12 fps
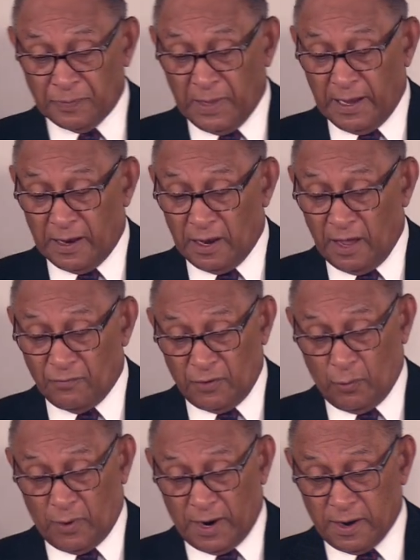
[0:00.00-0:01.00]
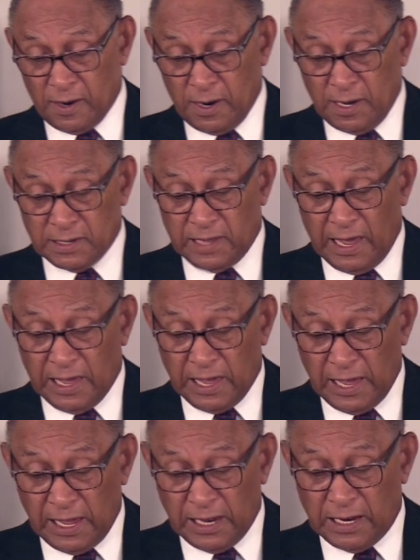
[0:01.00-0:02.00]
and everyone, take
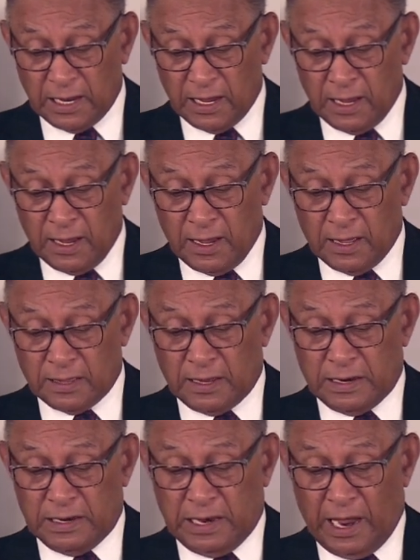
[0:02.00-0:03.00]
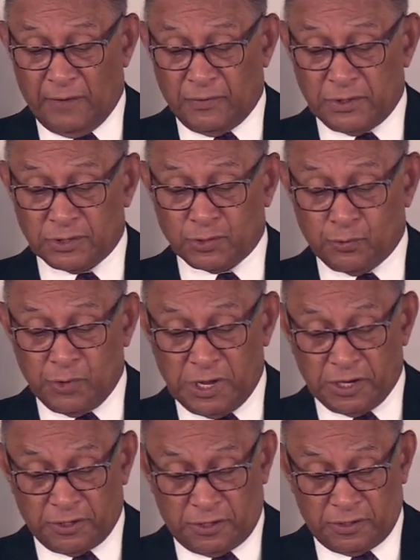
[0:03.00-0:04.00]
heed. The devil's
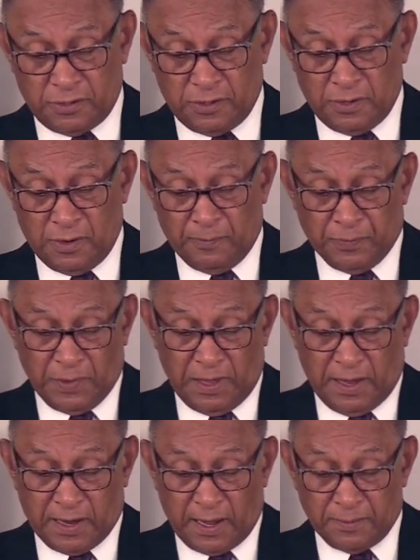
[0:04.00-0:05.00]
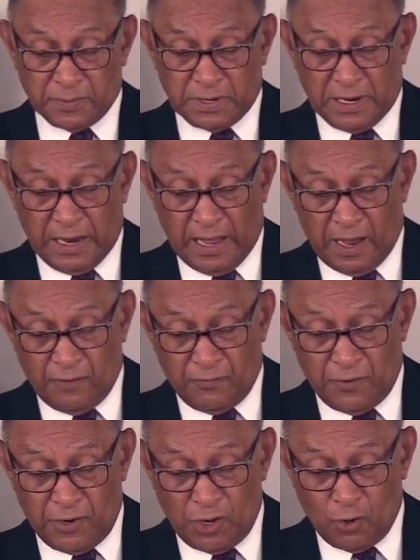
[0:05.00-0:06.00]
real. He comes in
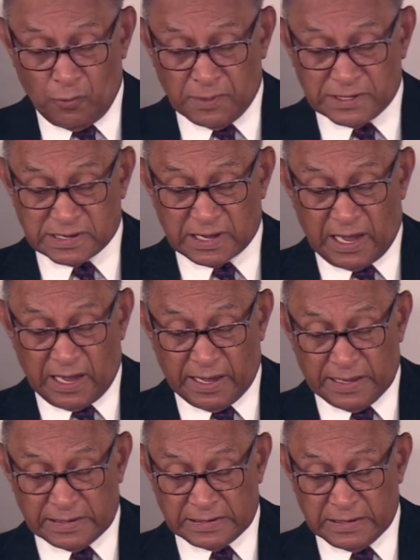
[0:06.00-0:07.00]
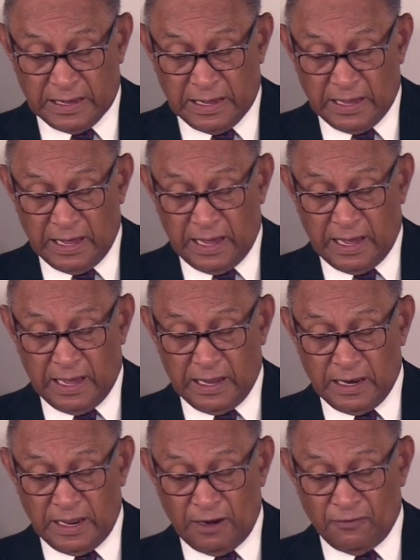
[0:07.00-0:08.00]
every human size
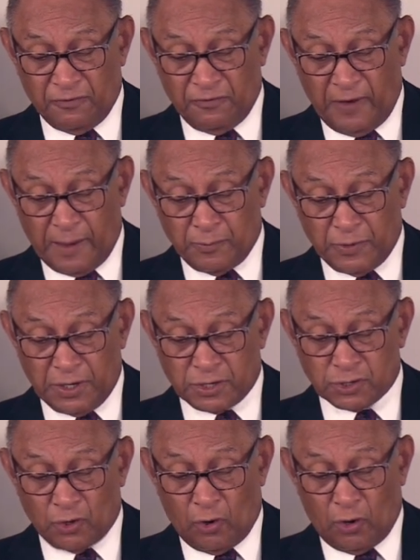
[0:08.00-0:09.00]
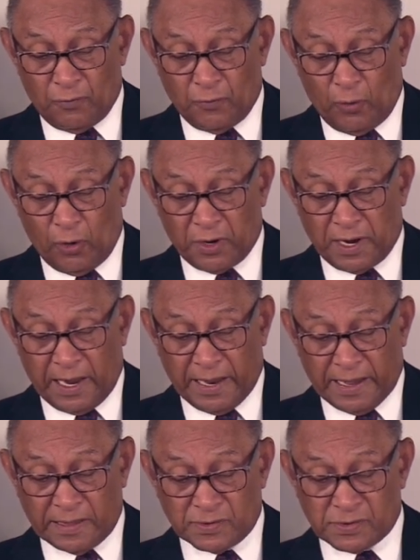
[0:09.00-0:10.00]
and in fabrics of all
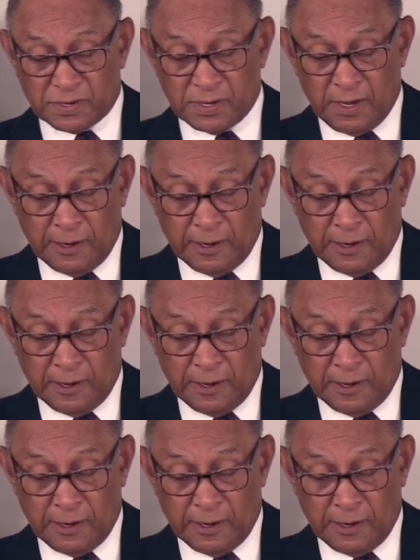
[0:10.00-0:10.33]
kinds.